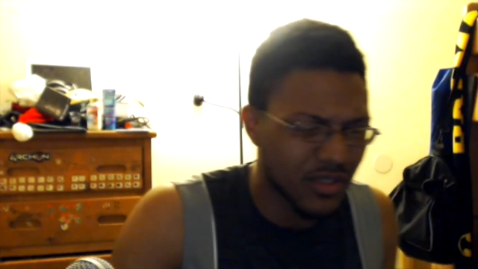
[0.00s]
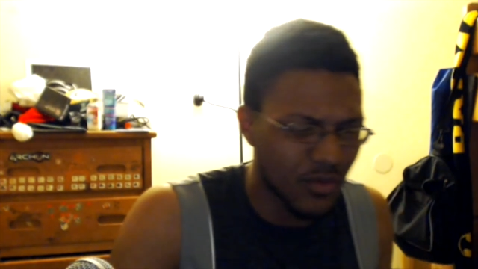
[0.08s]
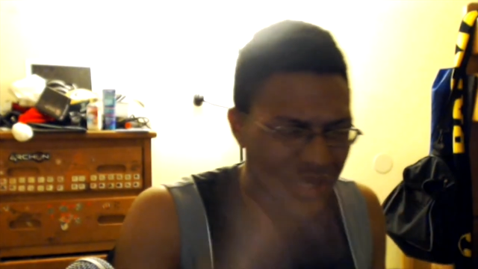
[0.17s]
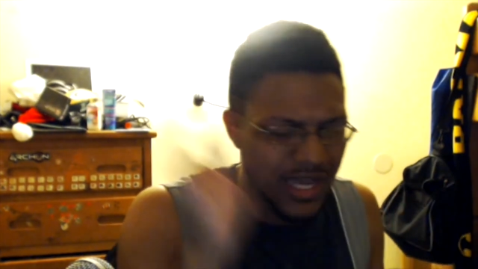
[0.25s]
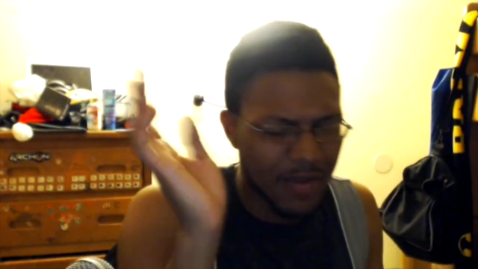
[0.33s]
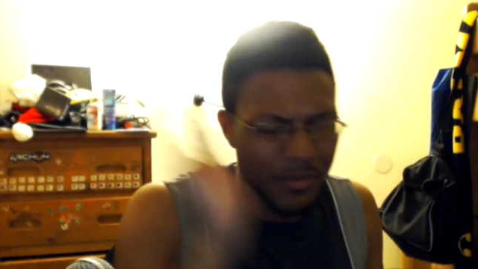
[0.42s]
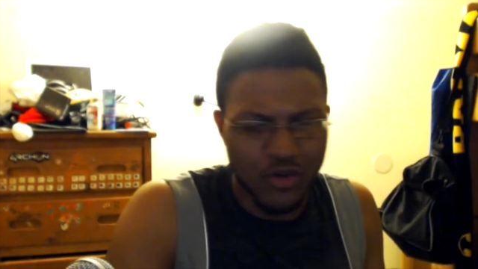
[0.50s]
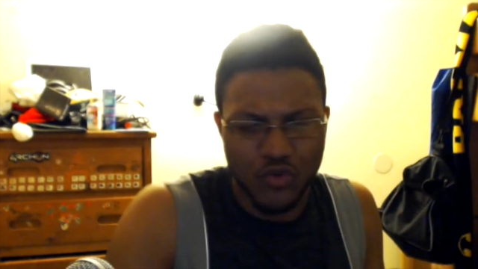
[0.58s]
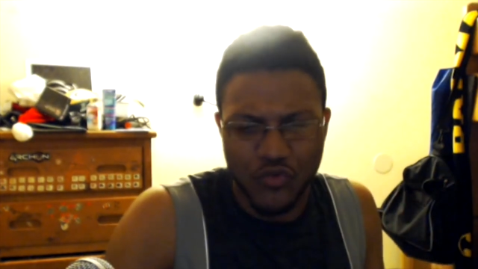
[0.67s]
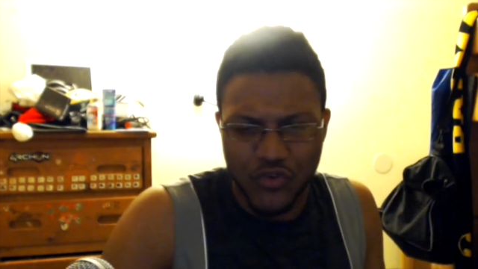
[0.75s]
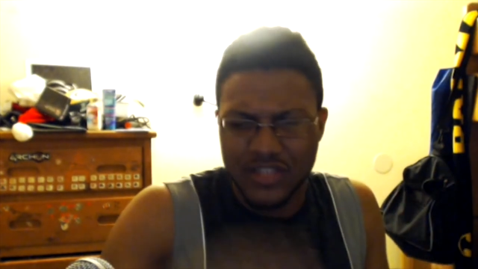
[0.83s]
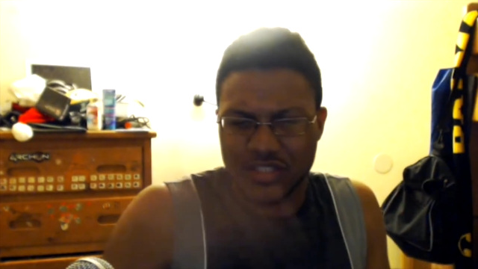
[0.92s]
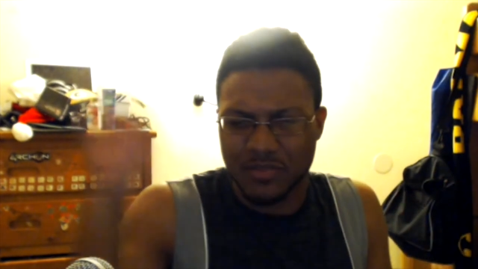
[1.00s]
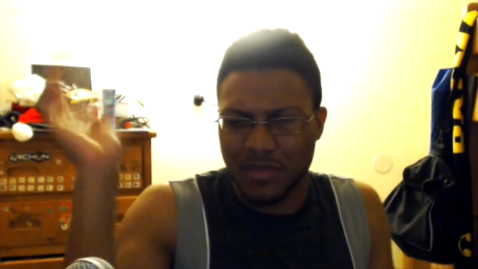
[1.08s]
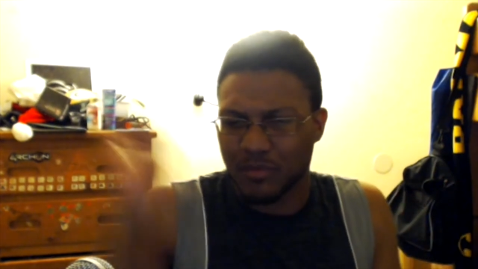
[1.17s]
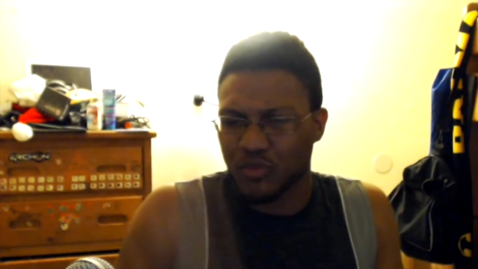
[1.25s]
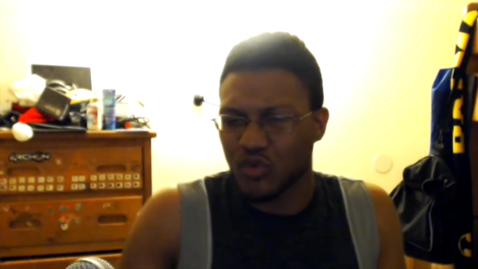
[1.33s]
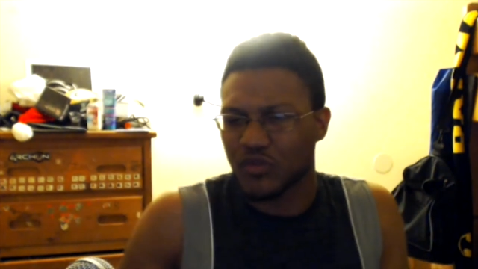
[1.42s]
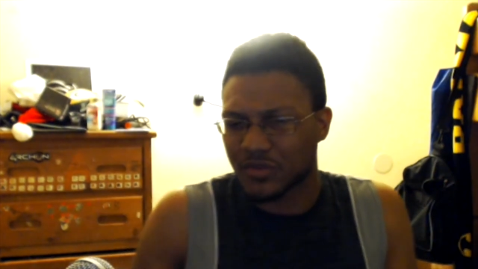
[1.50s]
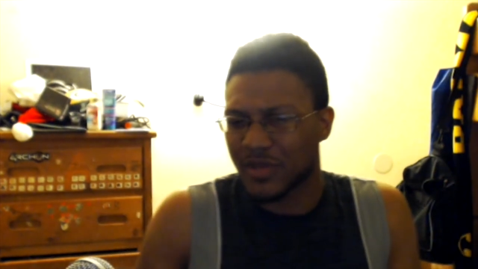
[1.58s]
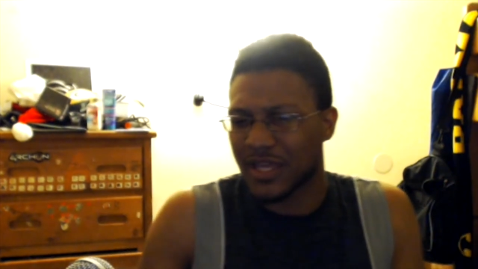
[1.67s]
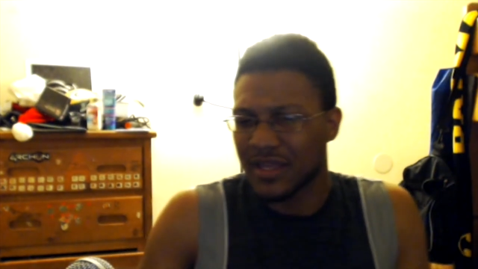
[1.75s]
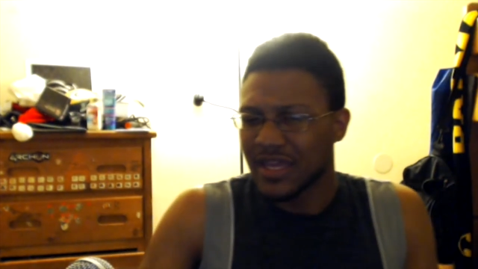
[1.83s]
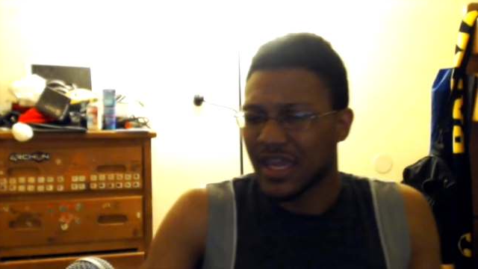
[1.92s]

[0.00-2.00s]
We gotta make new friends and make moves, man.